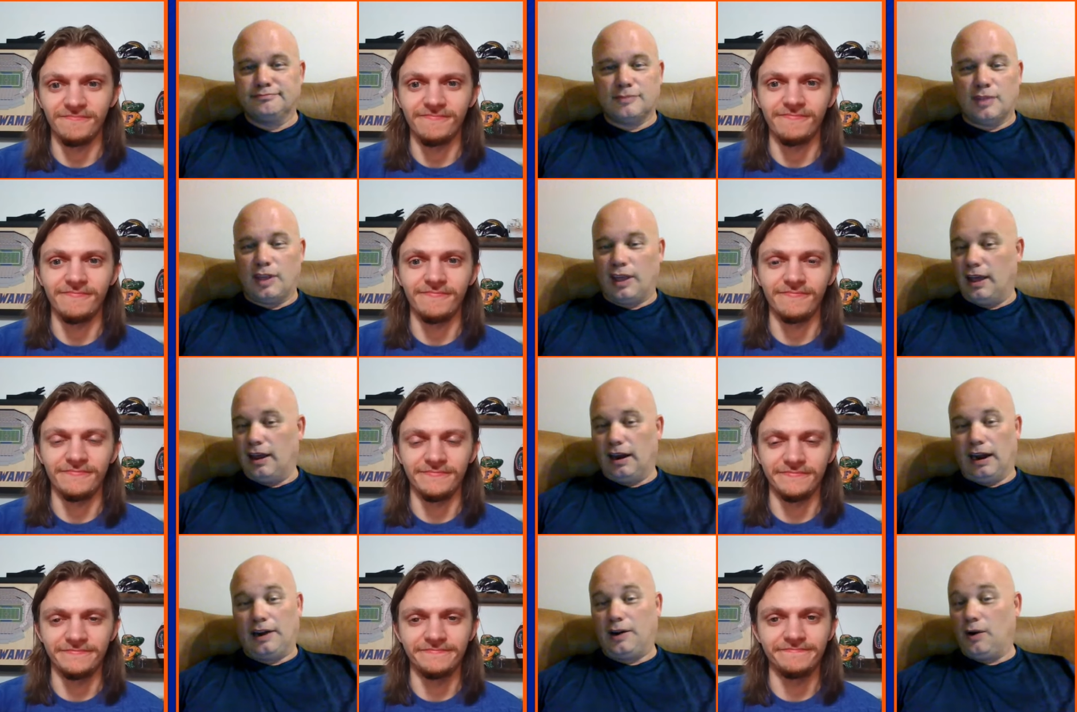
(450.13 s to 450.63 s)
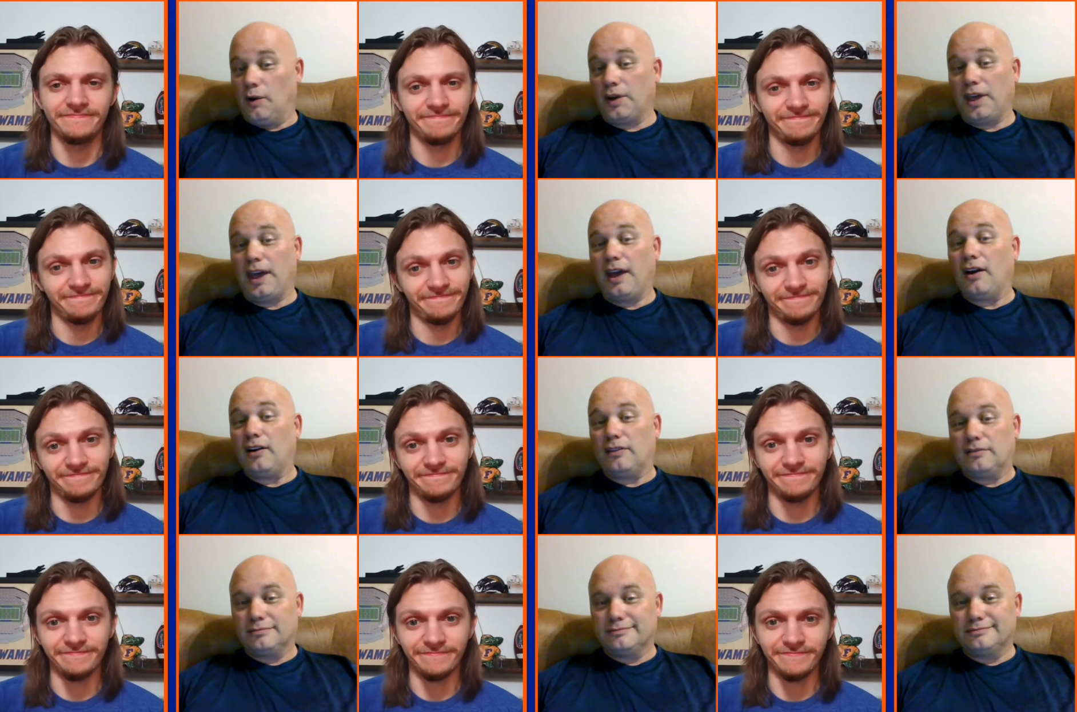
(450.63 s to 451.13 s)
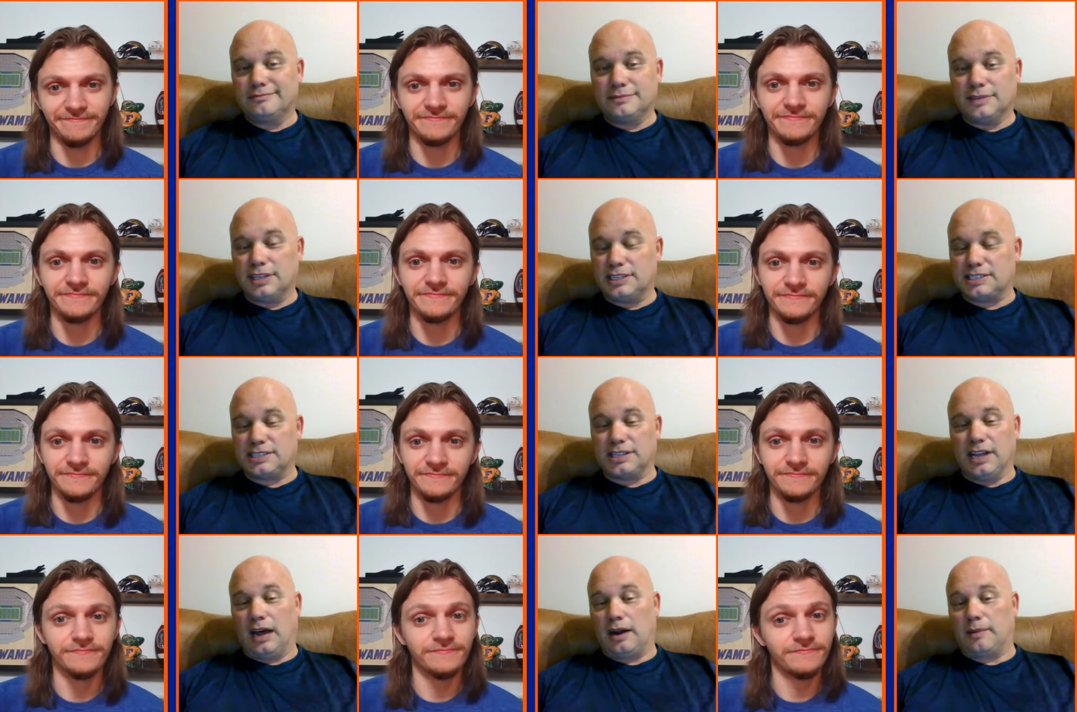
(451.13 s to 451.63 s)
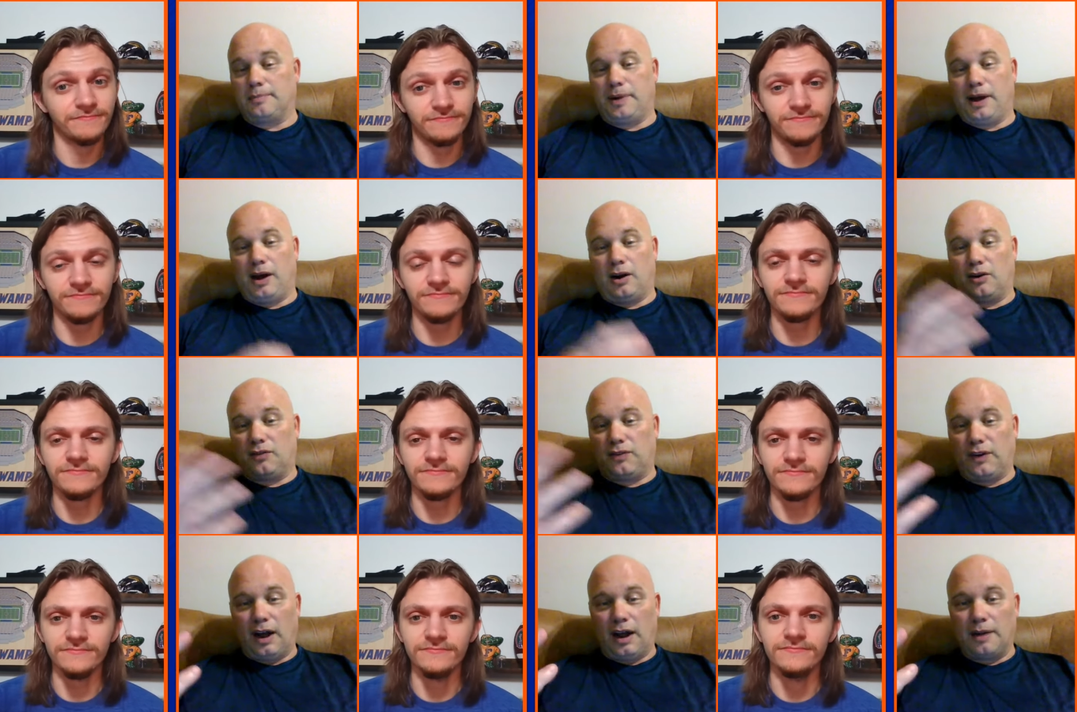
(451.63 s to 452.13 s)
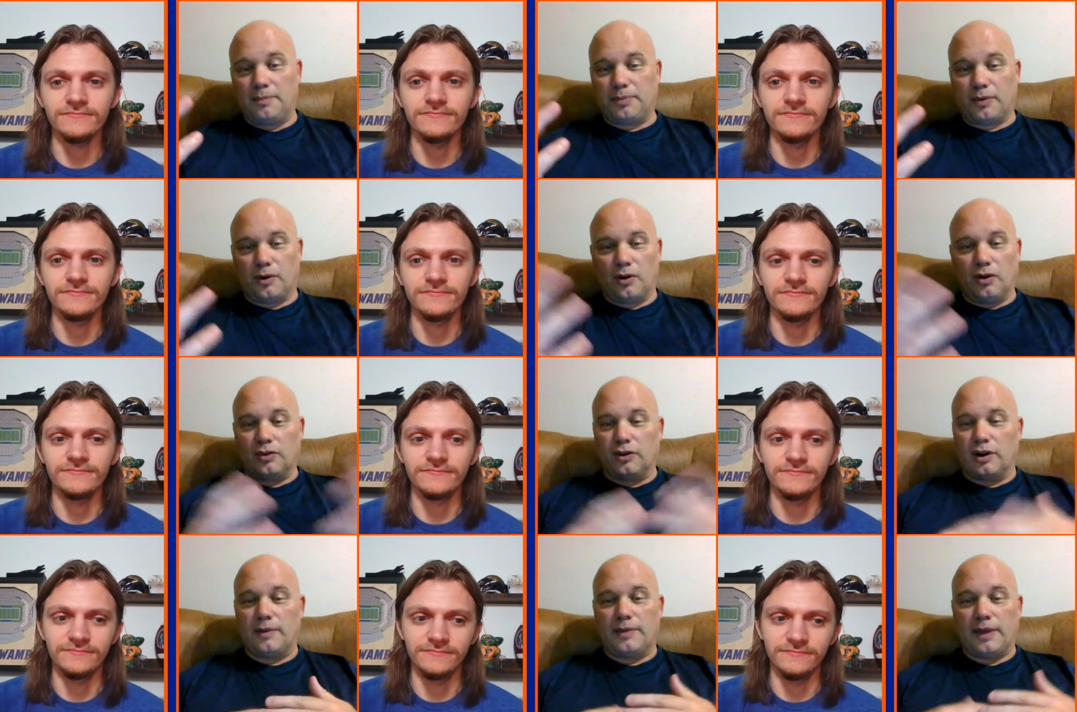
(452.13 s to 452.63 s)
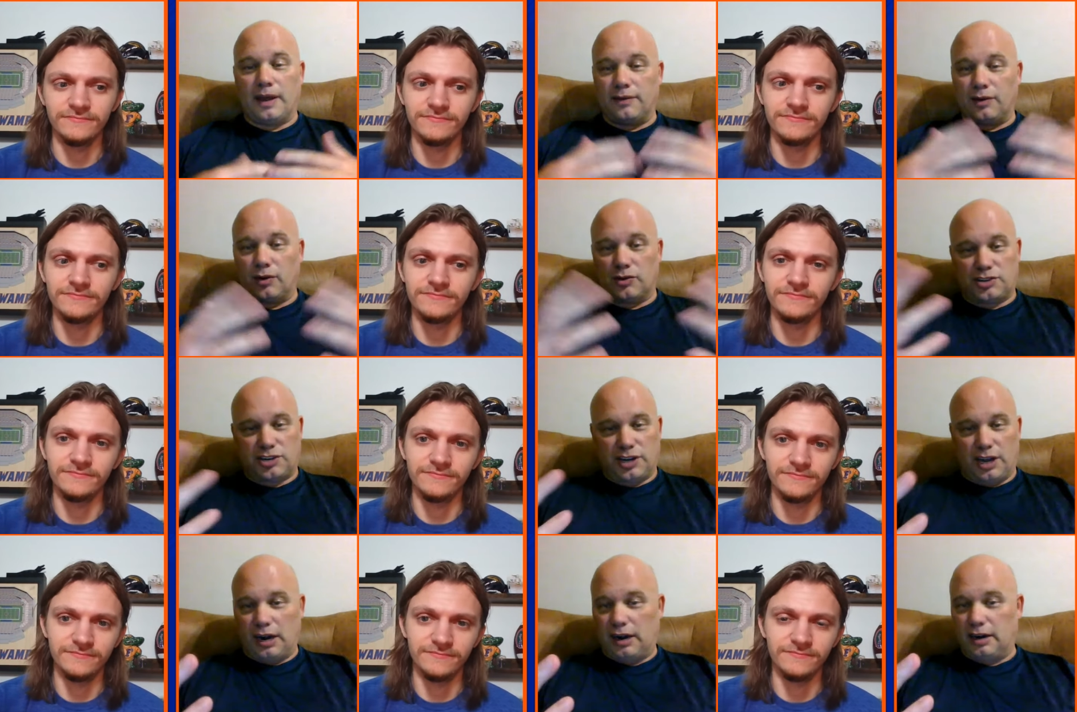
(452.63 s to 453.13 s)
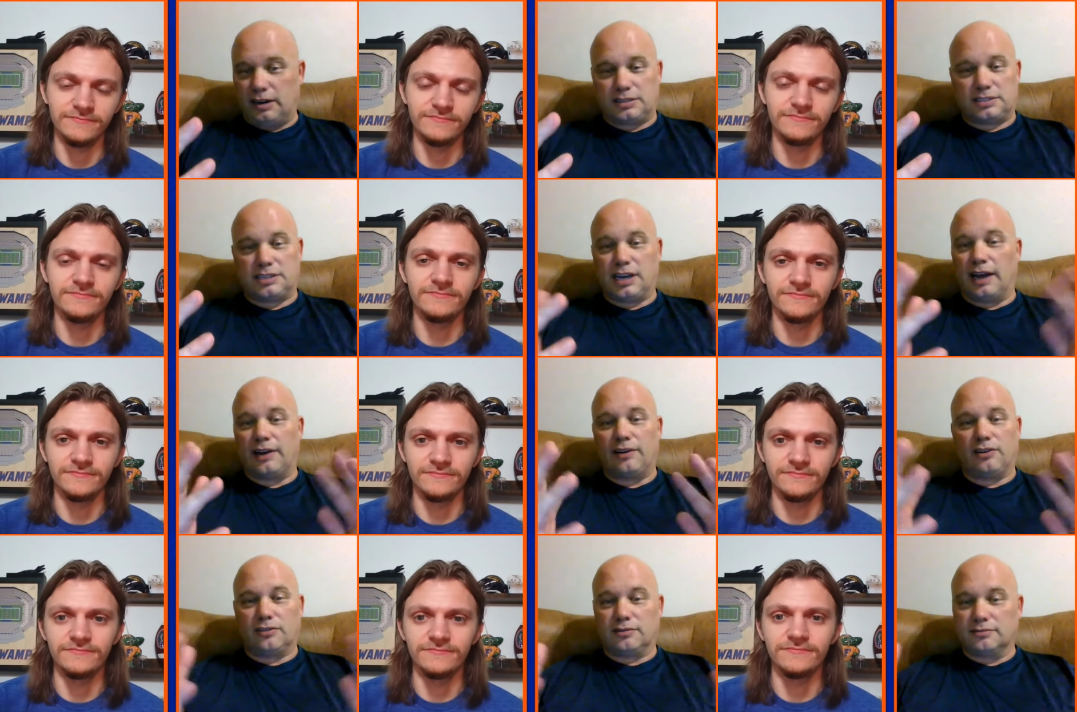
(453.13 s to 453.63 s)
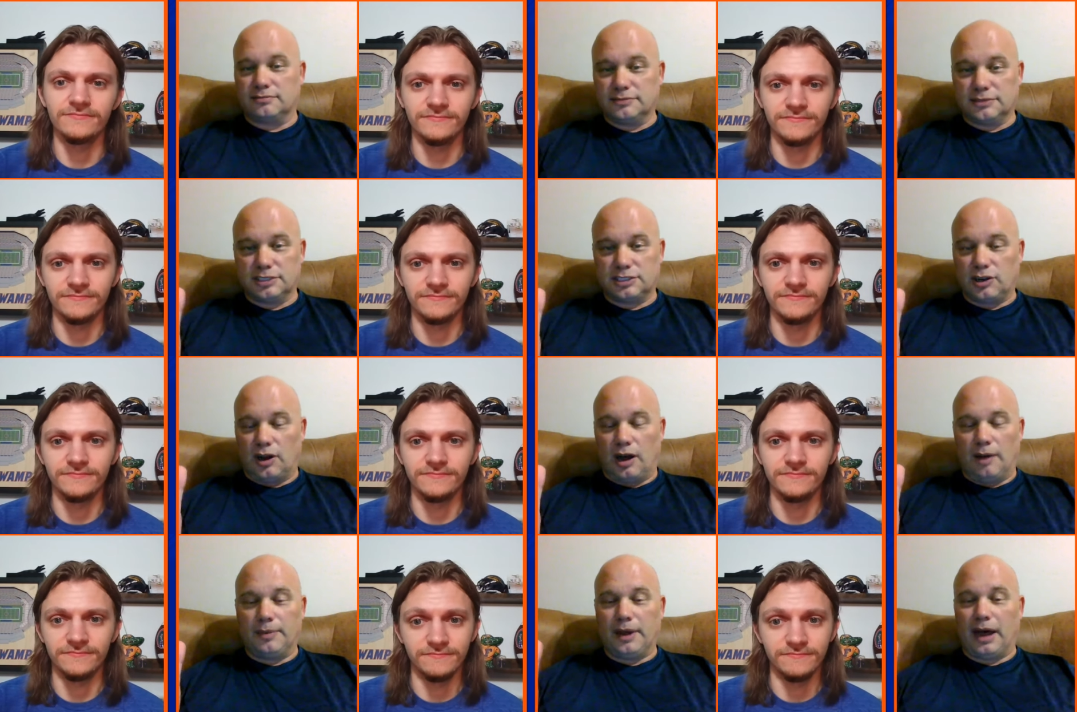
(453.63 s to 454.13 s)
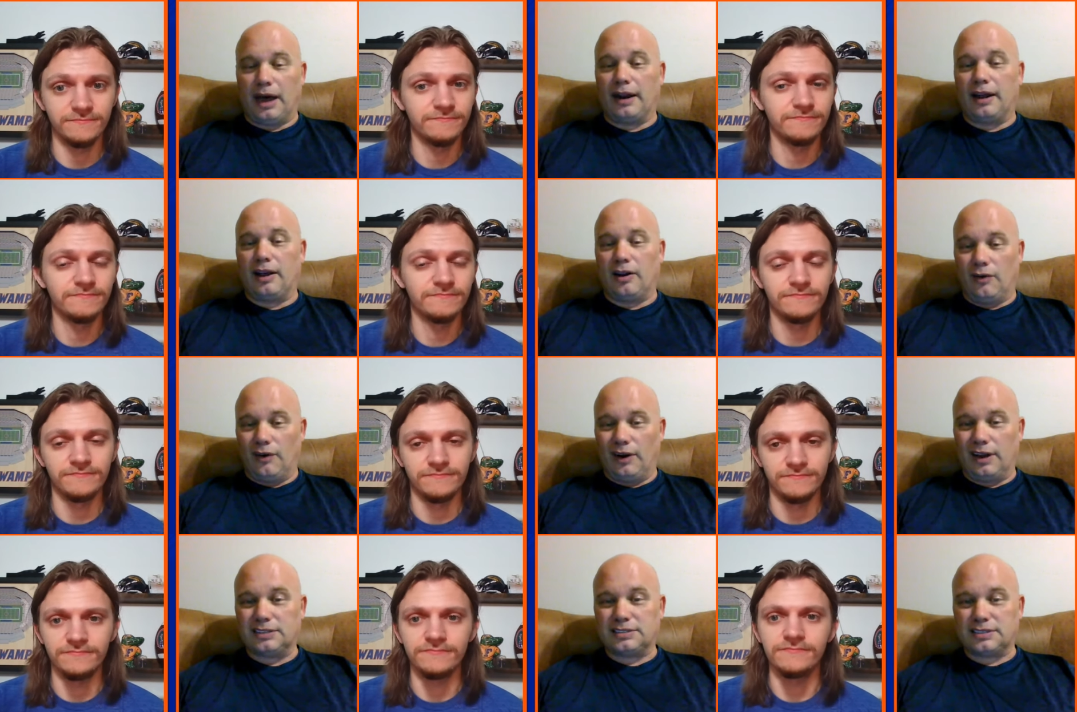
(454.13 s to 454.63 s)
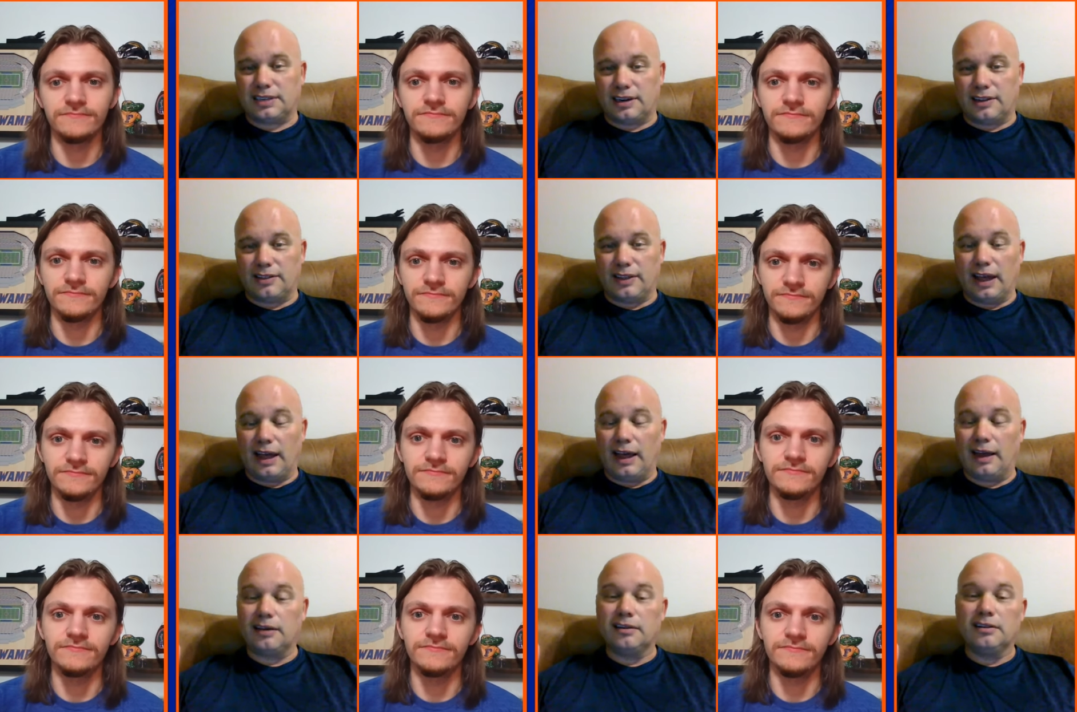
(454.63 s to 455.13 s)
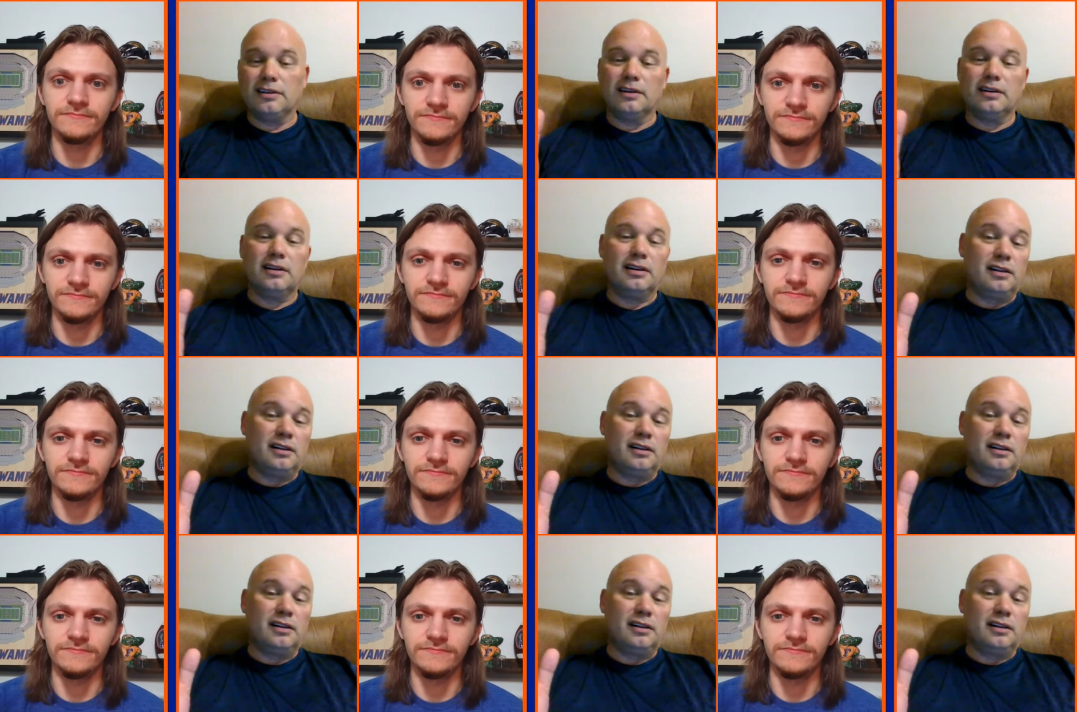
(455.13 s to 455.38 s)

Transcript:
Speaker 1: and I don't care. It's not a Power Five program. They have no shot at a title, so I'm not interested in that.